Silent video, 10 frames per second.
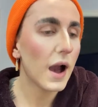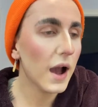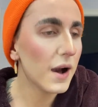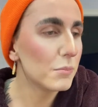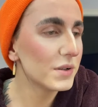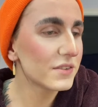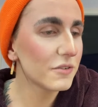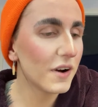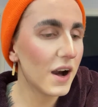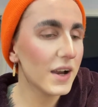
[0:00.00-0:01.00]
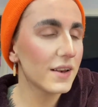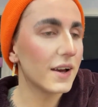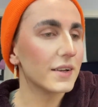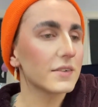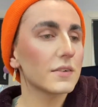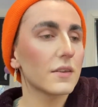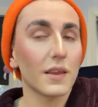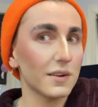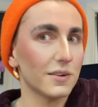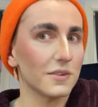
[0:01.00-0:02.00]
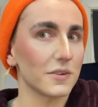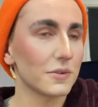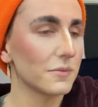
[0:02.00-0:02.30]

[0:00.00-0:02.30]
Ah, bit of highlight, that'll do.